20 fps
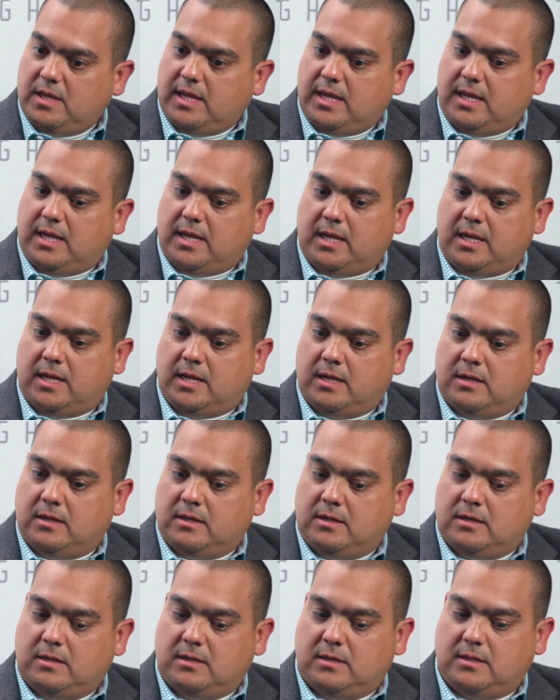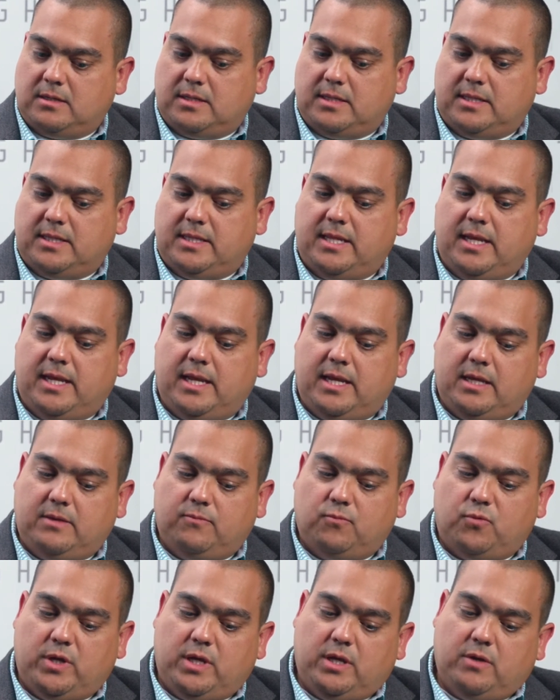And
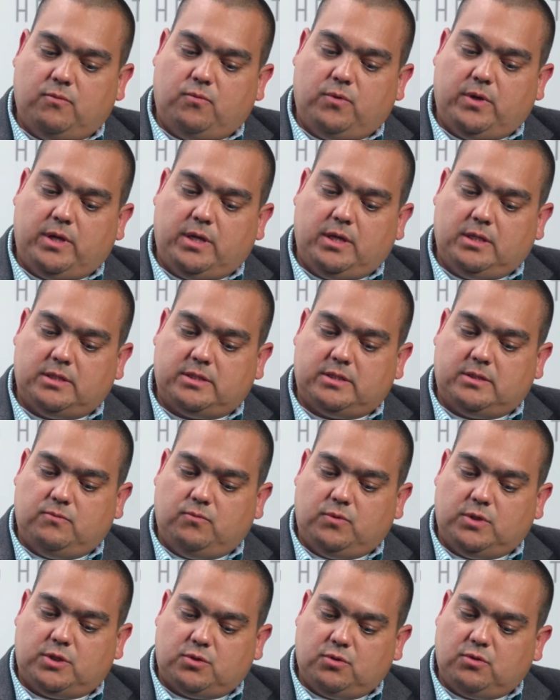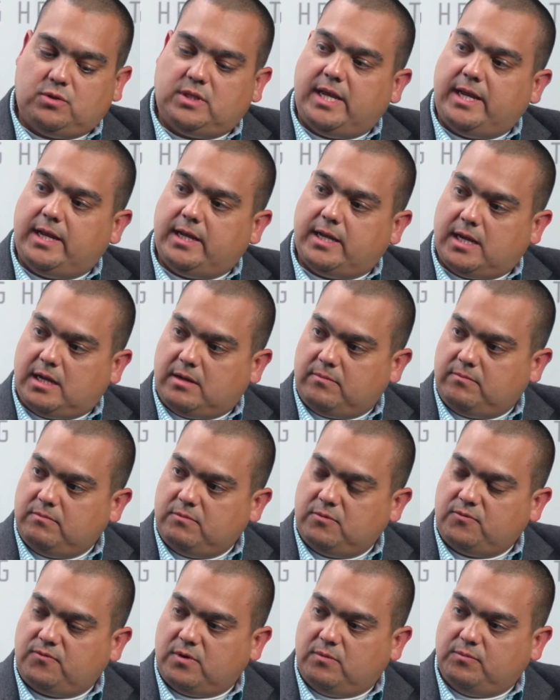we took data
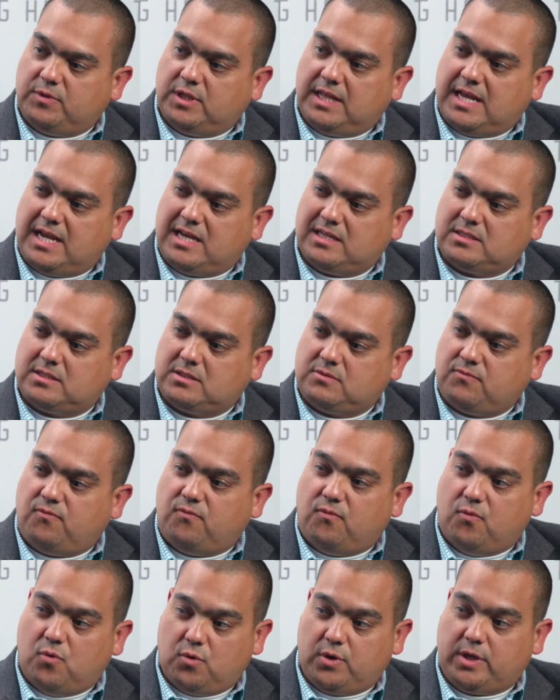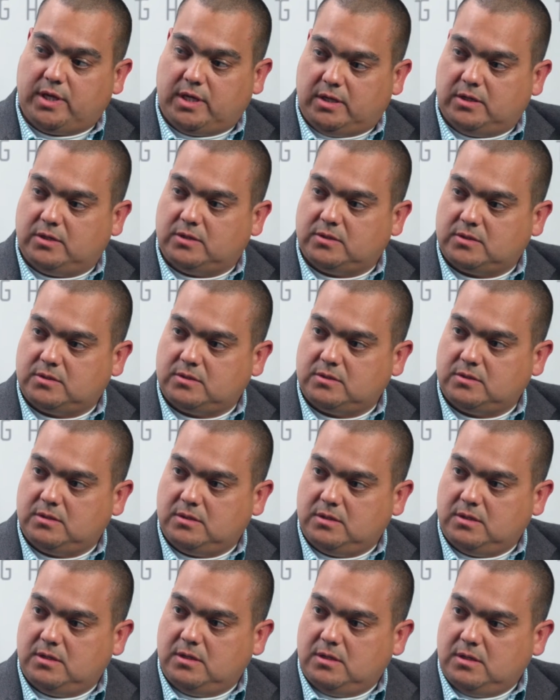from the last 4 years
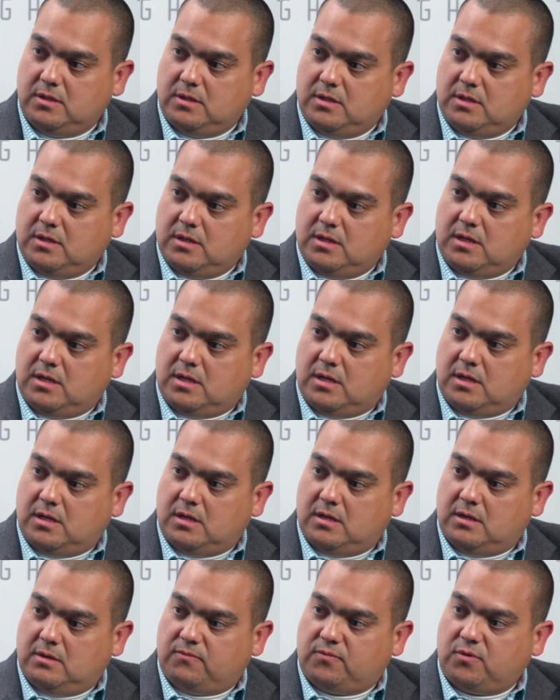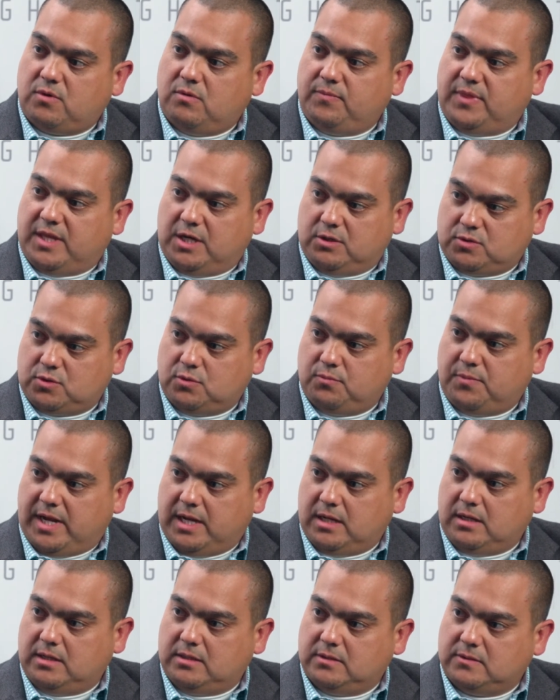from their
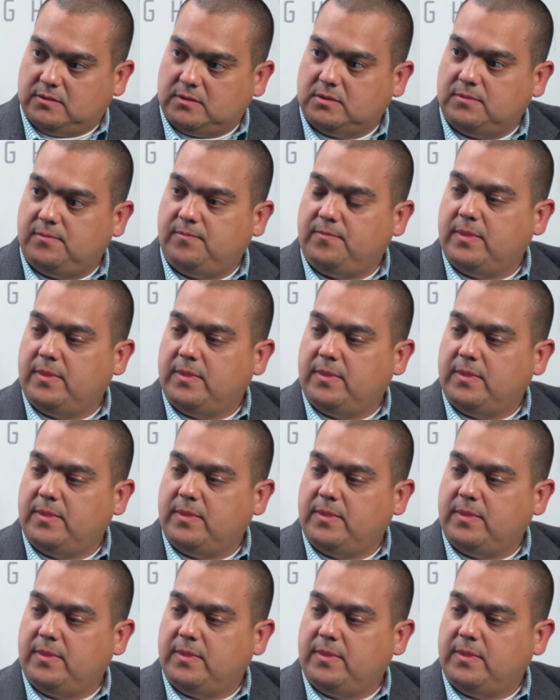surveillance,